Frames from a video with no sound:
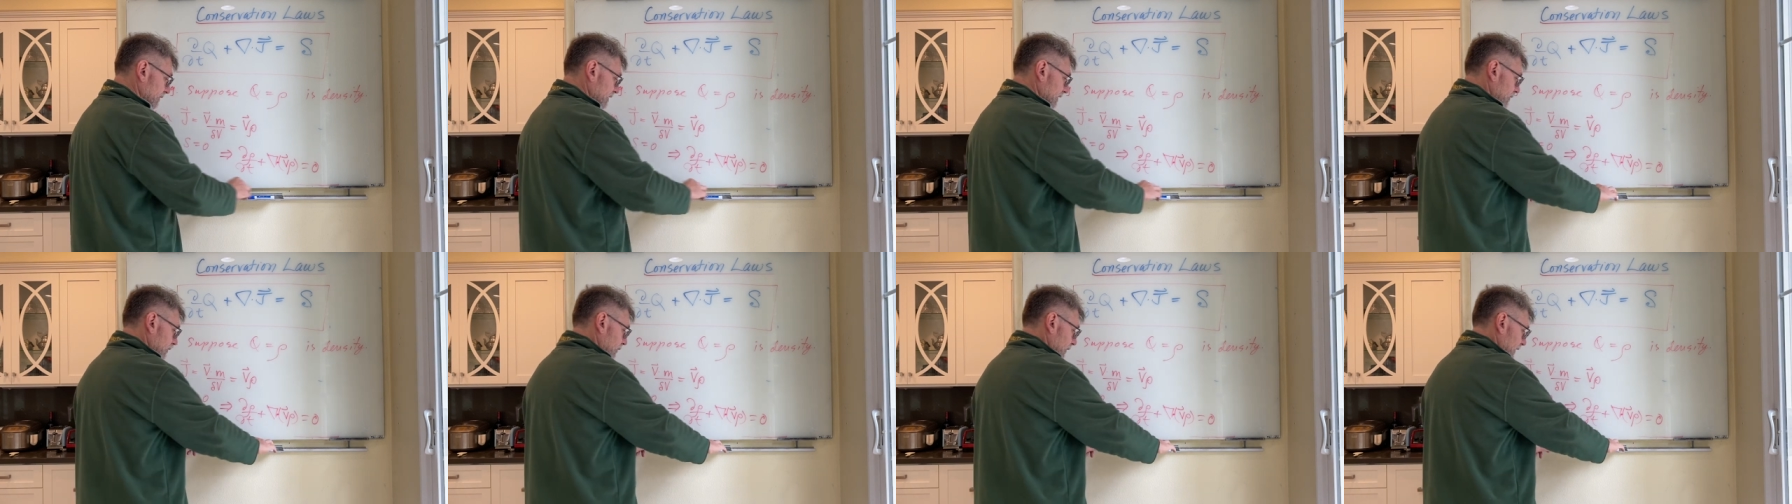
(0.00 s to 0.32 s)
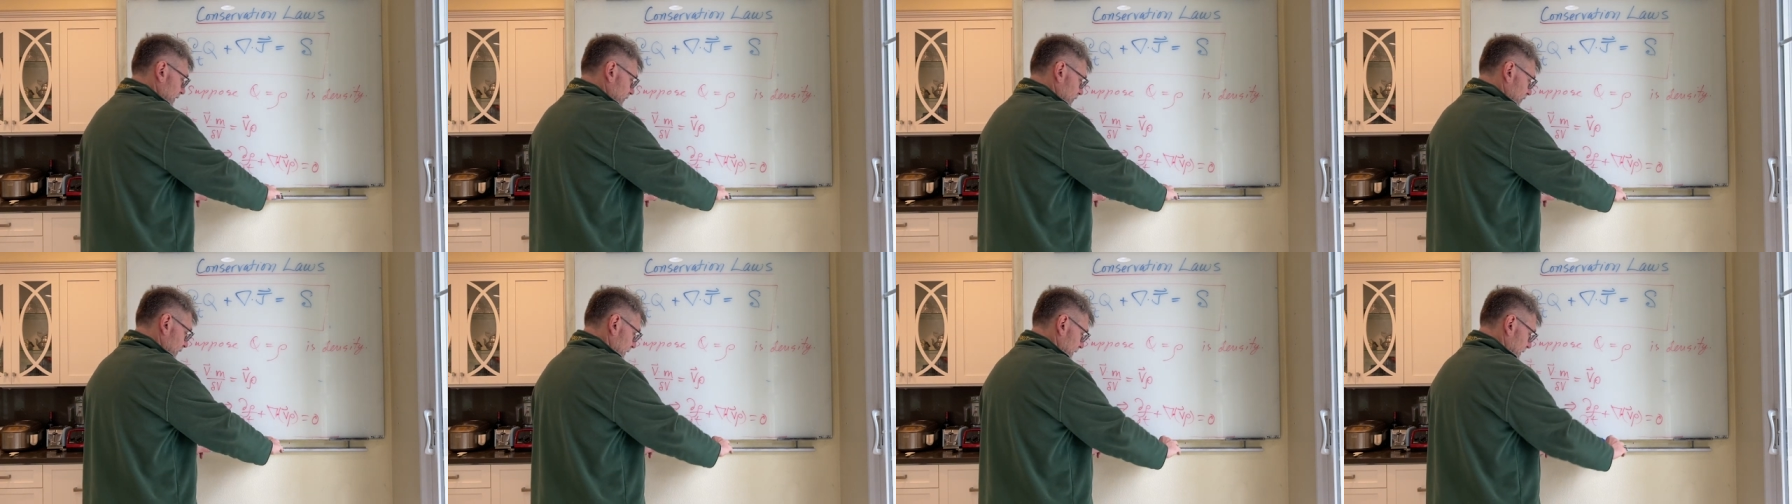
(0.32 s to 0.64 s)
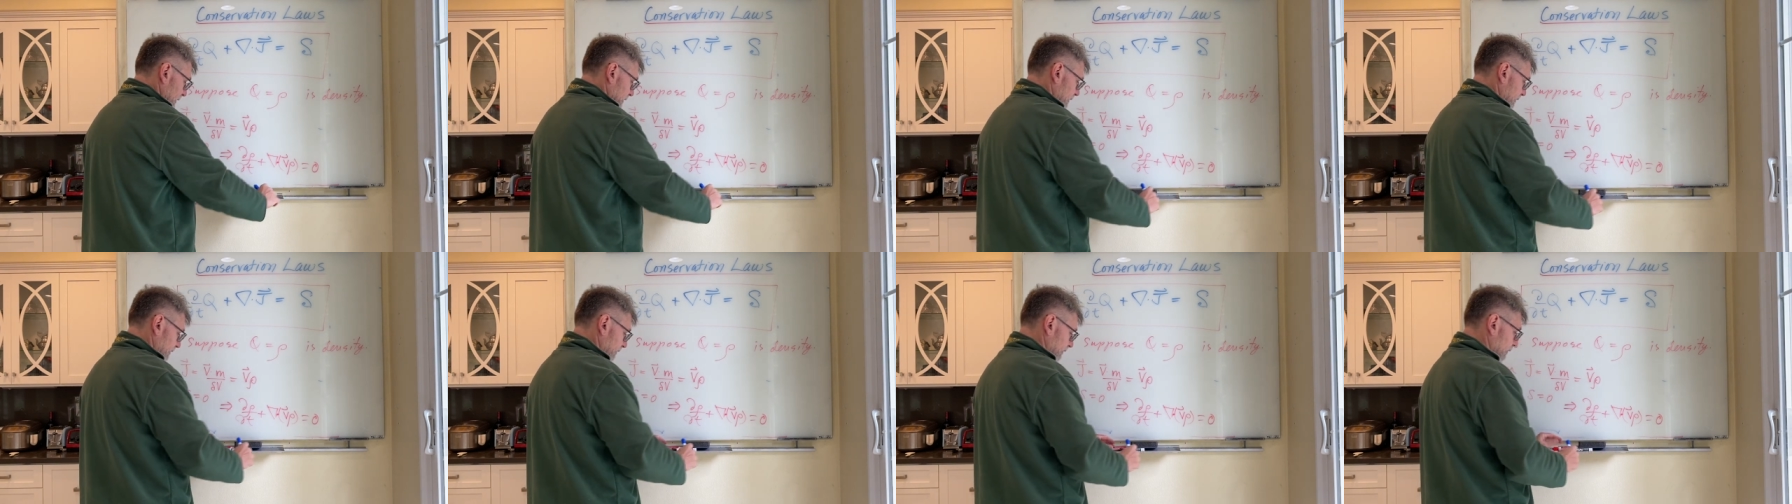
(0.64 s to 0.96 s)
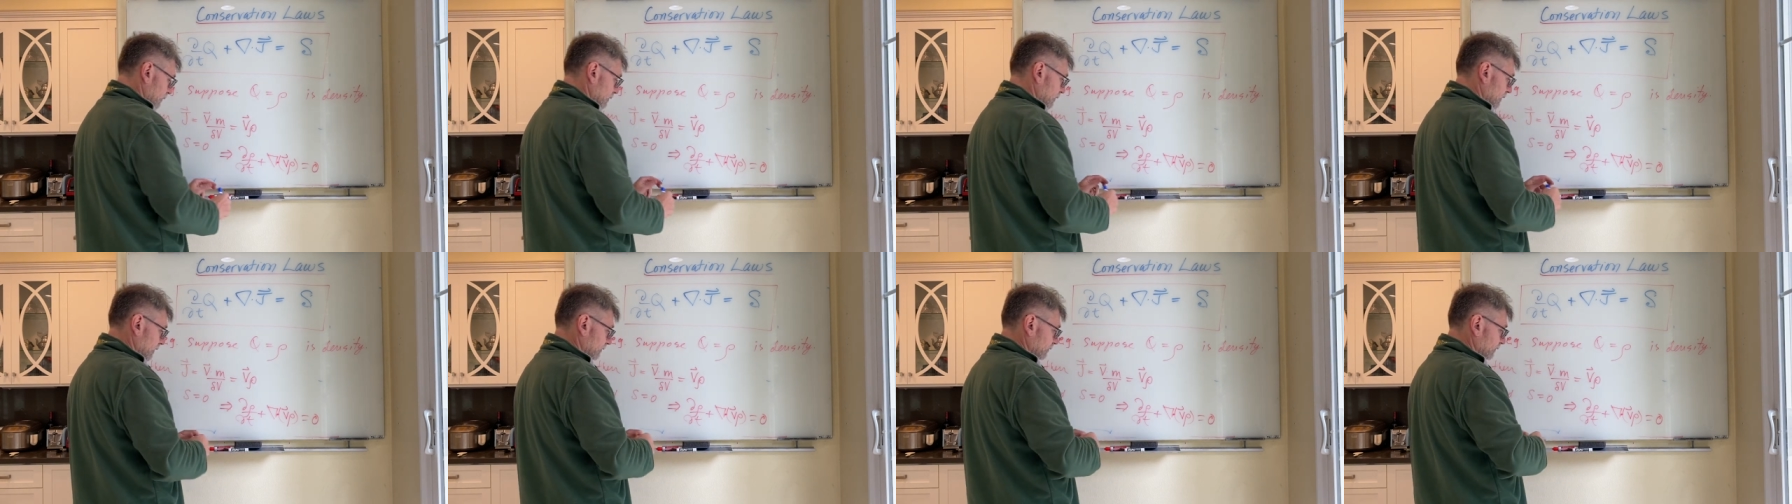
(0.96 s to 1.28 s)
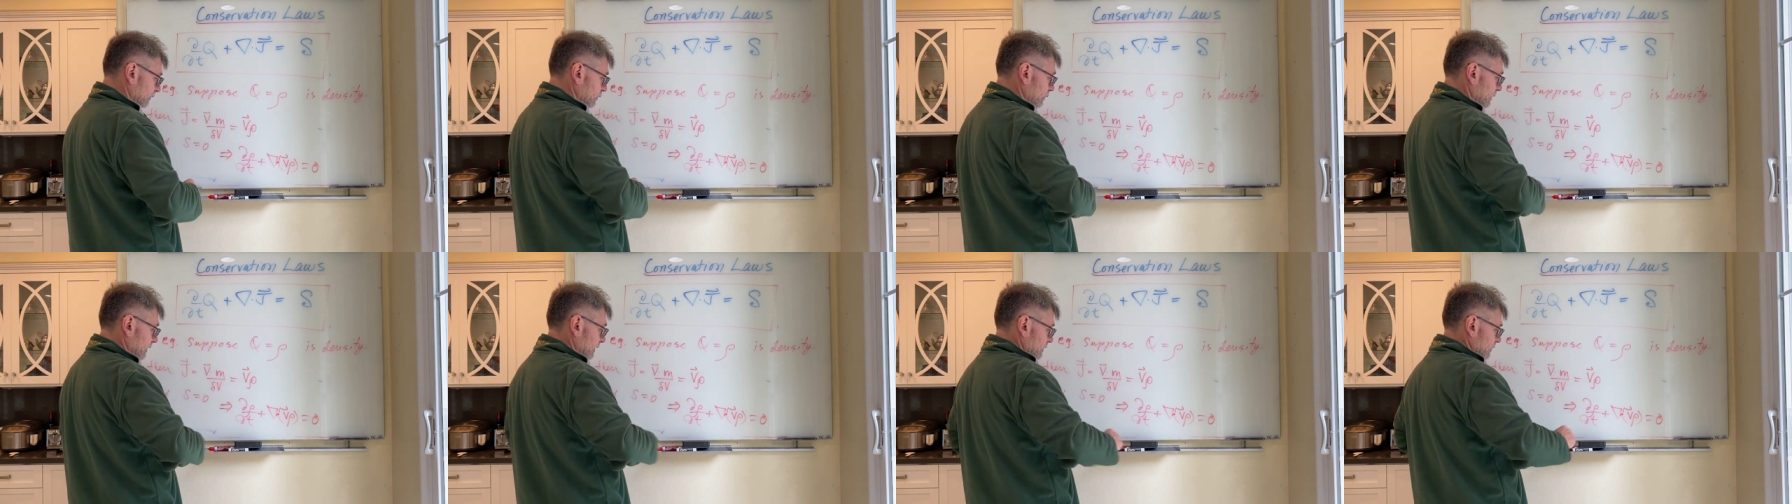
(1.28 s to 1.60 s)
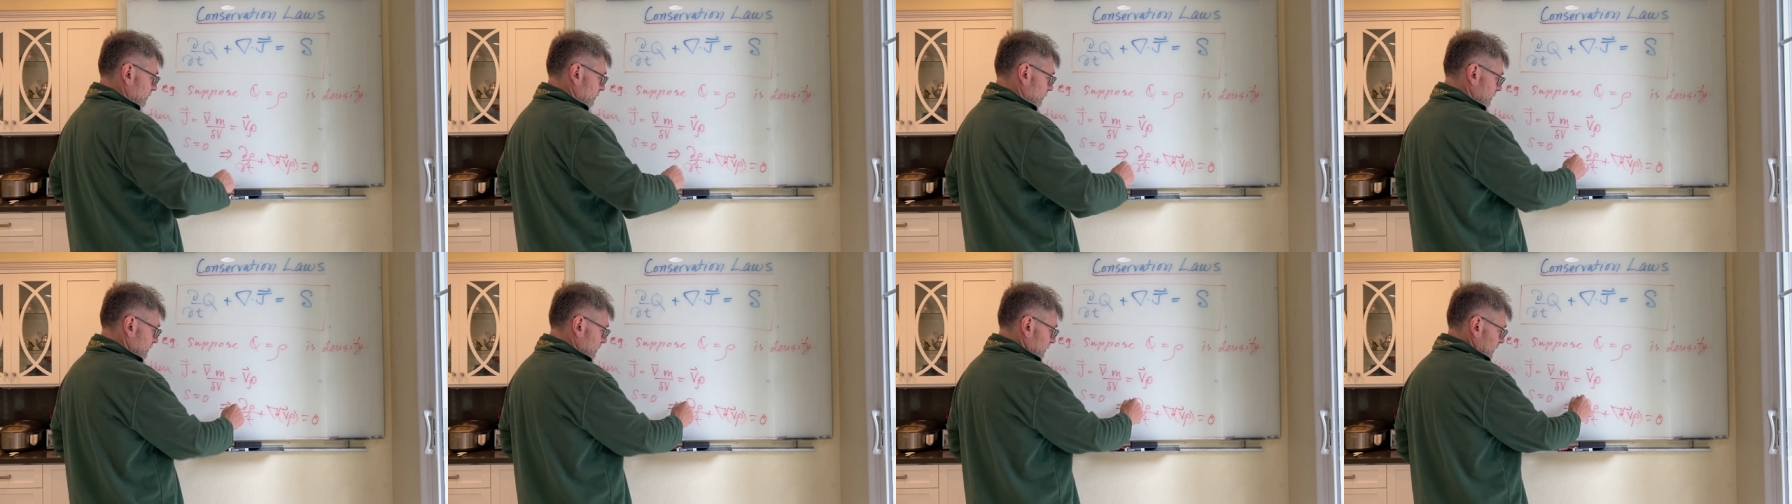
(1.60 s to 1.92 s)
equation for a fluid,
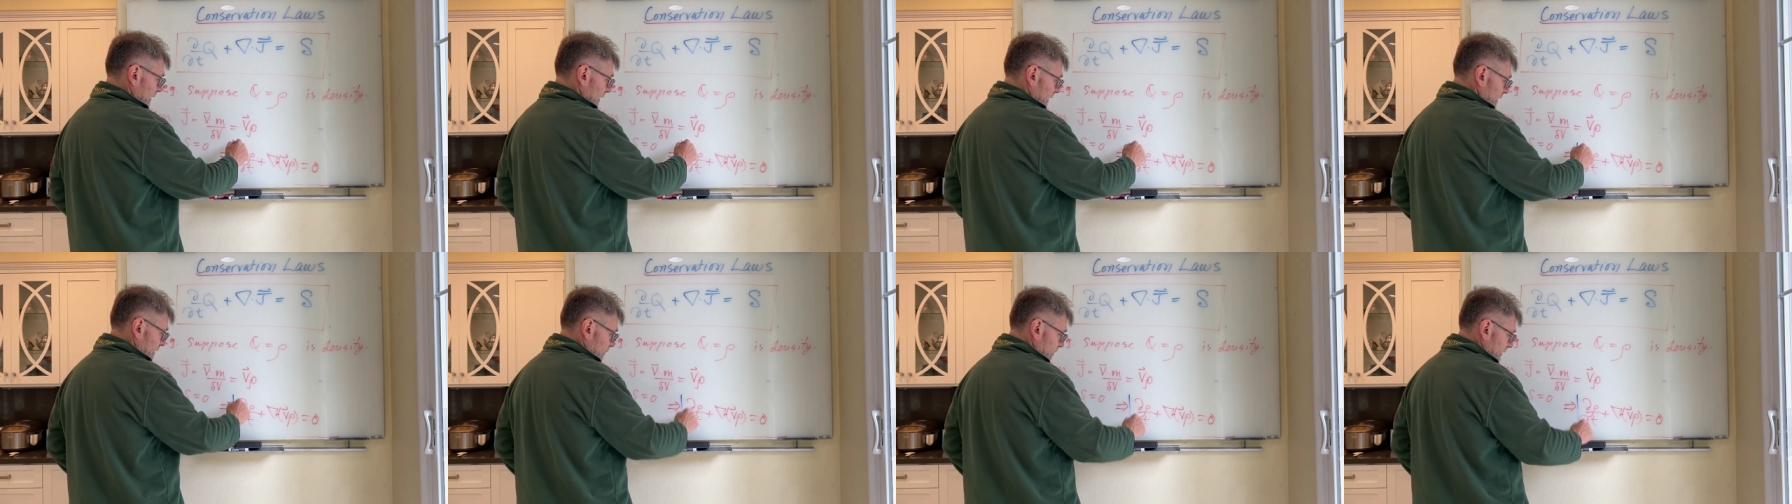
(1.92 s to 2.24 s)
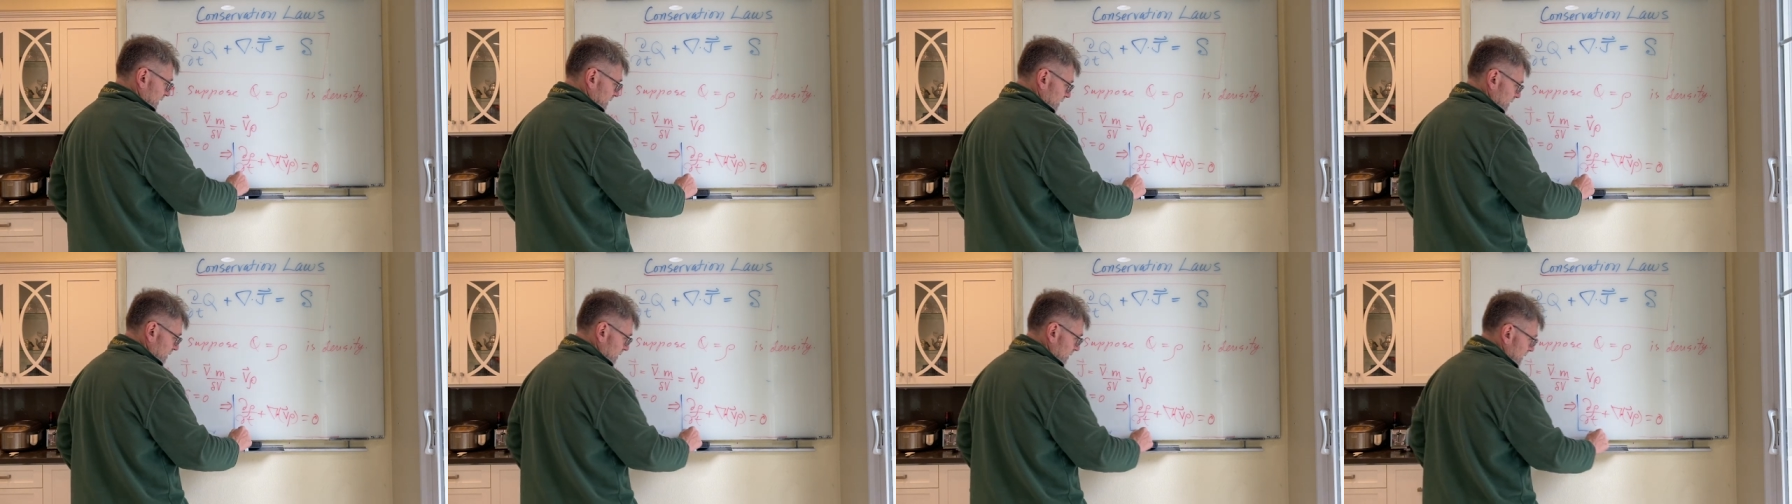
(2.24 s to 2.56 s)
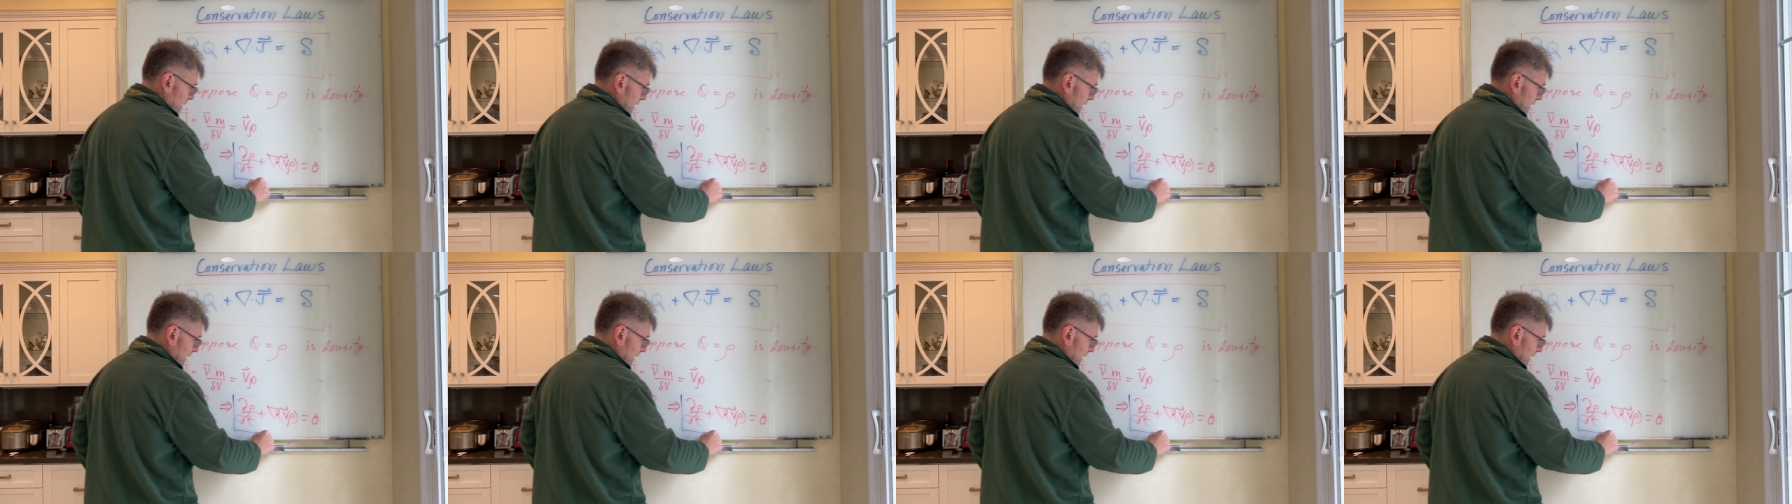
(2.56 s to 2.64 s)
so it expresses the